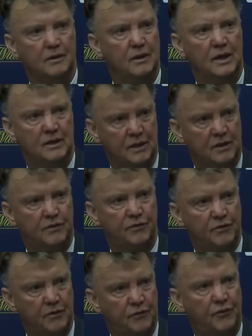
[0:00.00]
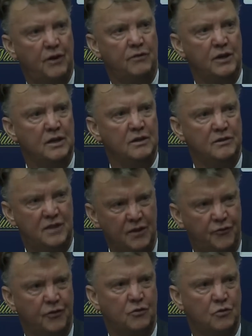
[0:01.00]
it is very
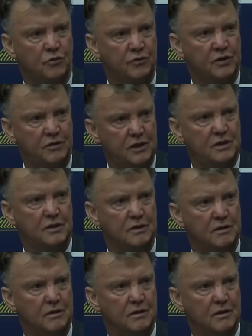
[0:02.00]
difficult decision